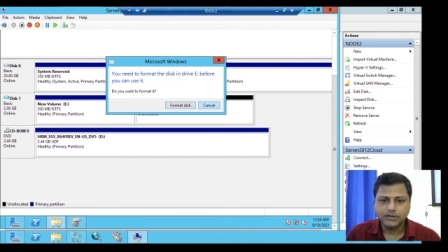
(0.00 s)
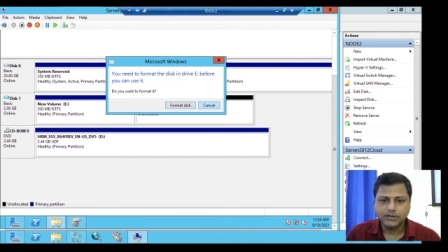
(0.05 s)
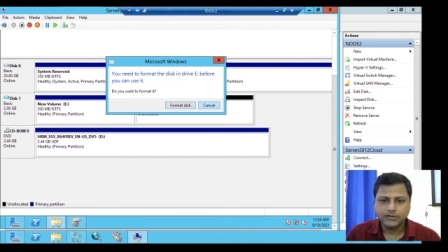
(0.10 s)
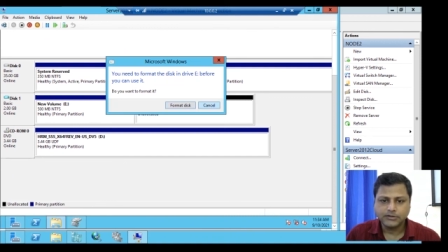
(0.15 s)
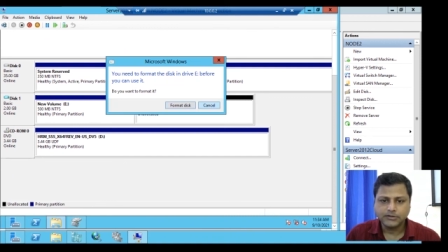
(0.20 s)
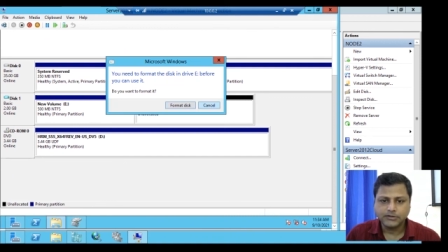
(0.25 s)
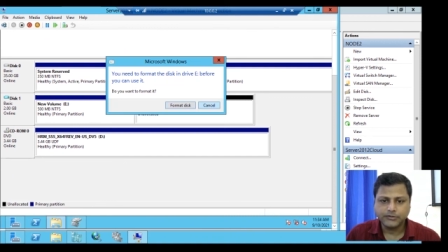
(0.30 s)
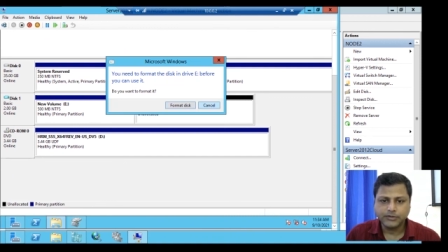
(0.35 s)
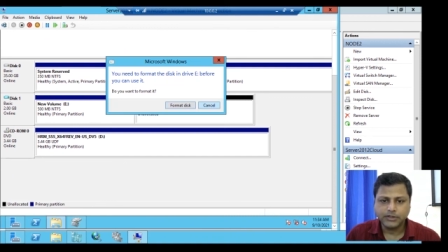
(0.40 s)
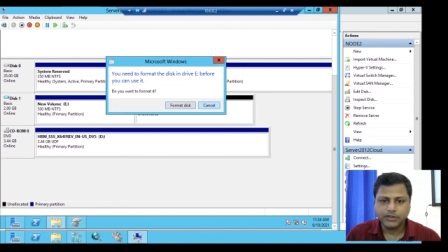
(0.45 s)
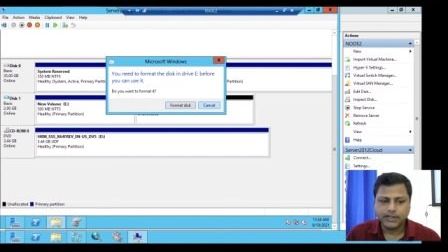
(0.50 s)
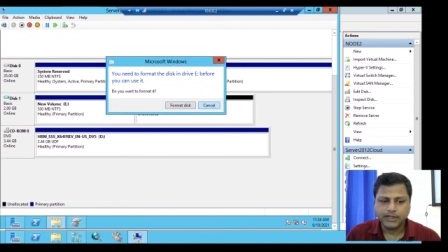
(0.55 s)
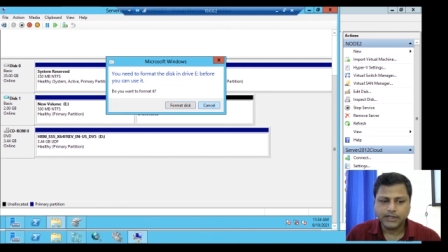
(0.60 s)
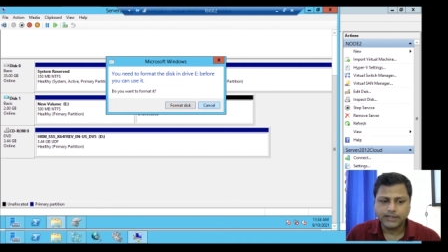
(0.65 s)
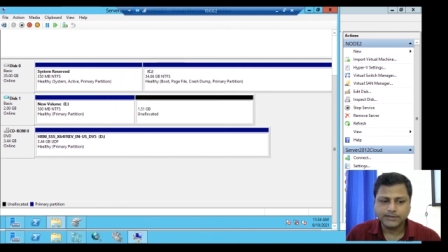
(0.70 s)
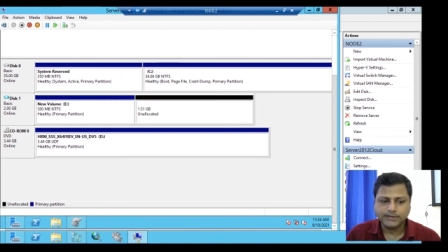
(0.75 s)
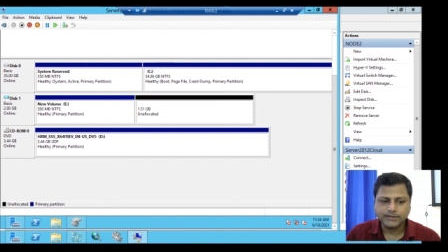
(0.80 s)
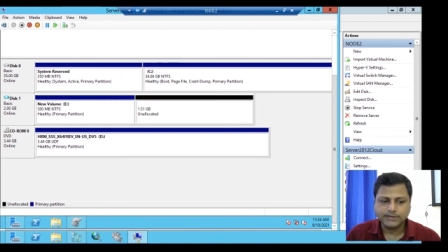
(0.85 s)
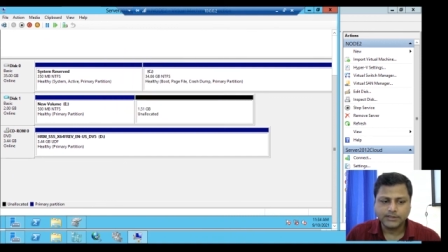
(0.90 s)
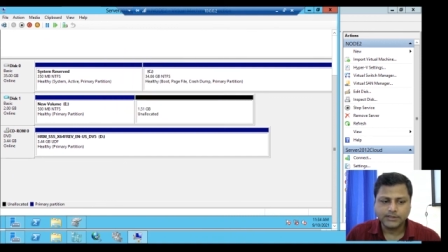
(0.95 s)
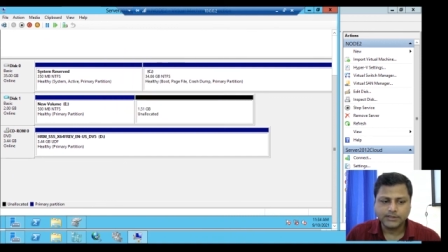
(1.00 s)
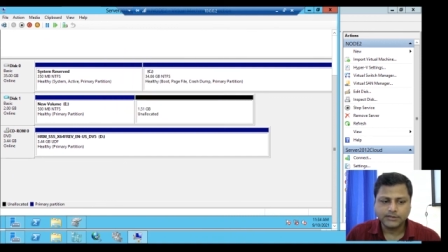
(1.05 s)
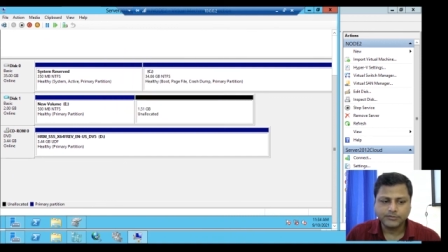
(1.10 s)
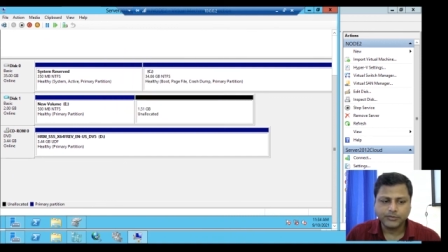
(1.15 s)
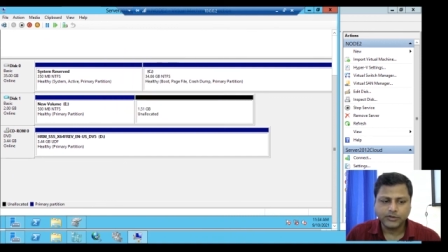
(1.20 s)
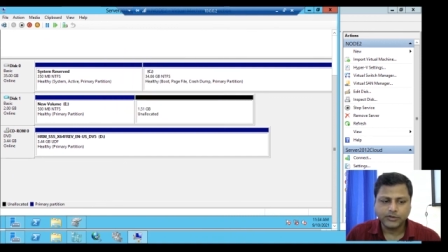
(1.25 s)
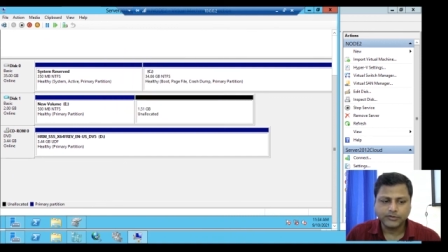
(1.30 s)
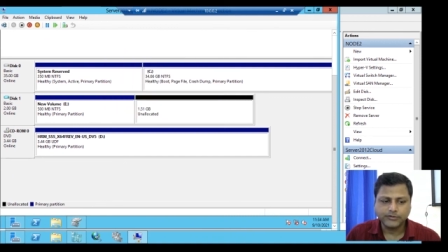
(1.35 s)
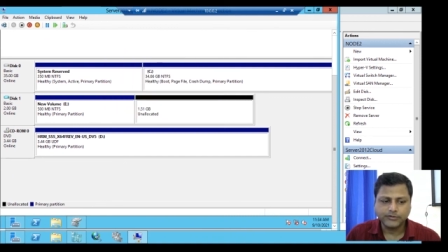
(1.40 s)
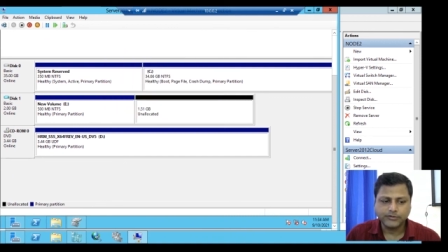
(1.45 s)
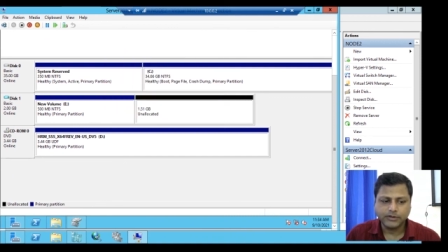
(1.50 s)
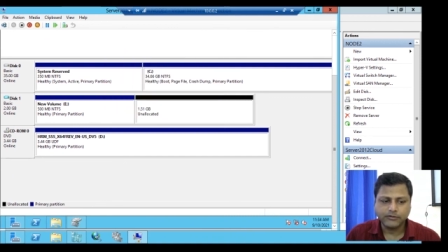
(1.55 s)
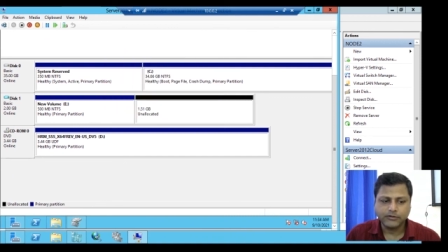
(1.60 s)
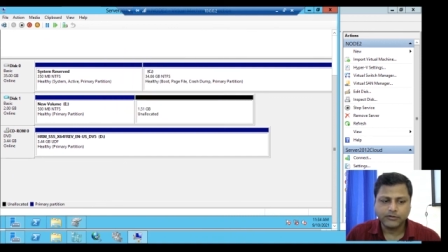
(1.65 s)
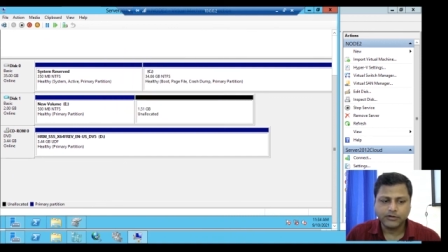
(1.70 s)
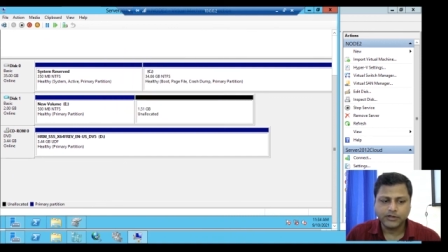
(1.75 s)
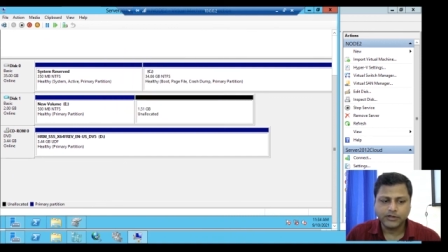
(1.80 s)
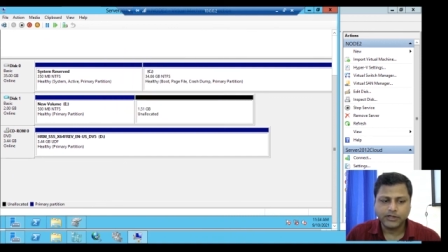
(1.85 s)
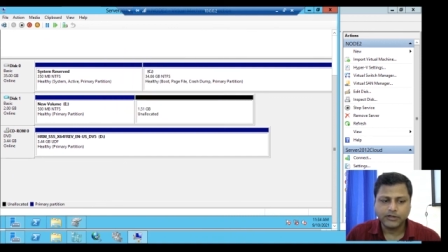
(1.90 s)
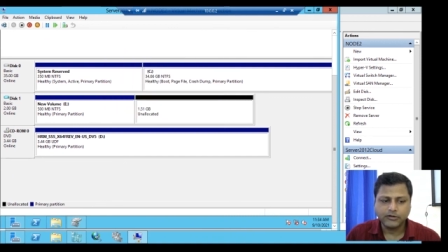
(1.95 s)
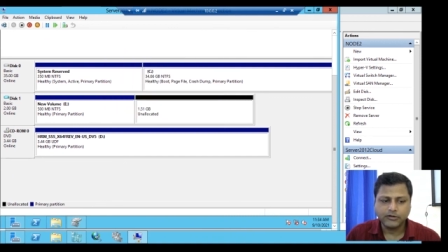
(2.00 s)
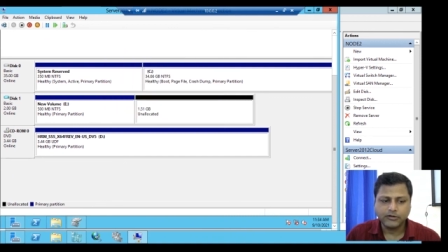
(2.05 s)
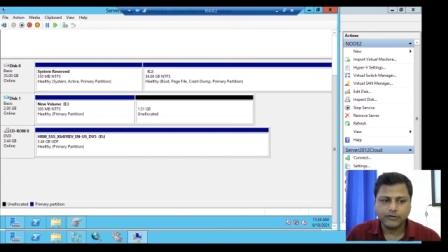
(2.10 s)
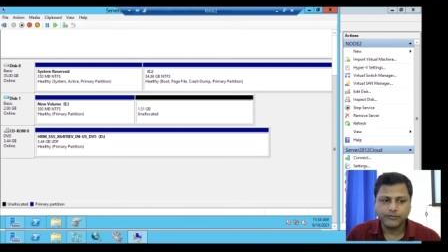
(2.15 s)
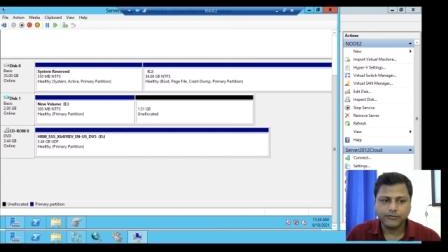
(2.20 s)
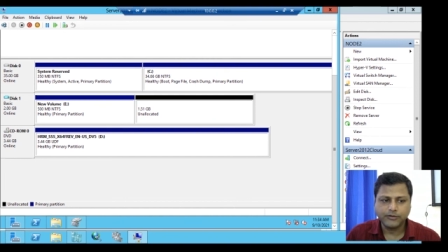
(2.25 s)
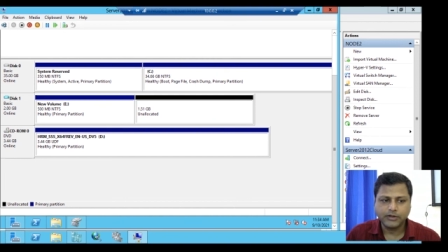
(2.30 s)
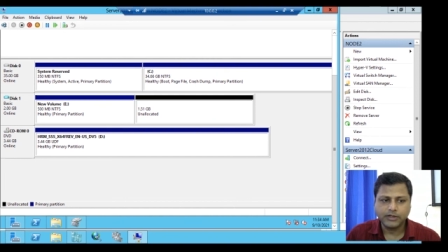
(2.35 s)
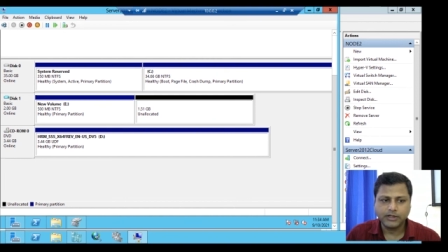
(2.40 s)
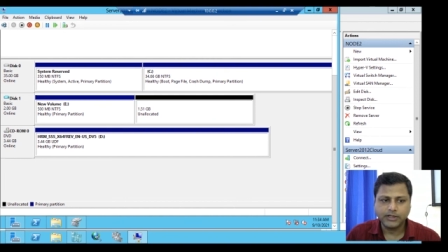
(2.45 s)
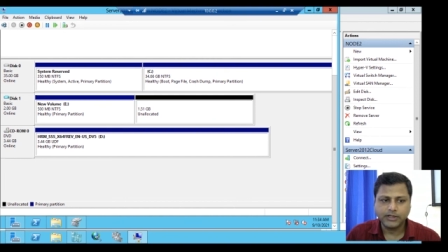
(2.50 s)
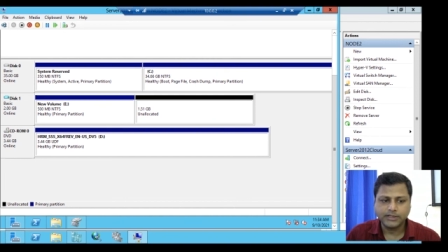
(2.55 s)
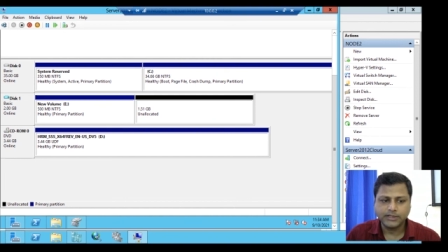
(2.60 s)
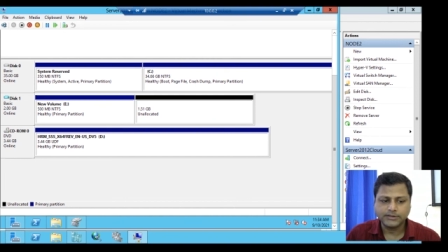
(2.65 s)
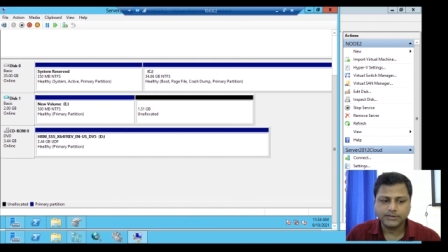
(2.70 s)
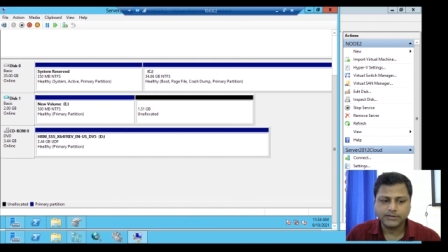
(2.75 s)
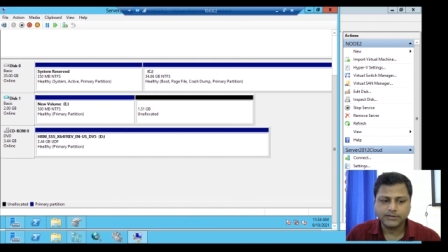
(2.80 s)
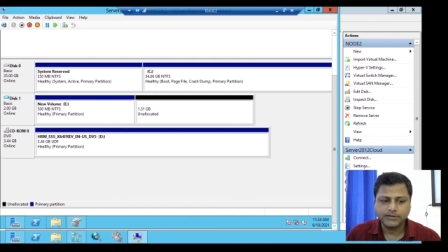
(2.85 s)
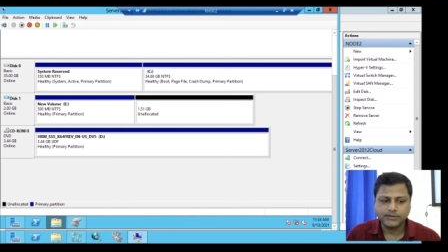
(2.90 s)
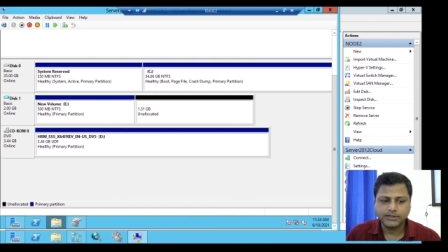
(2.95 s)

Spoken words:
So we'll cancel this because we have already configured as a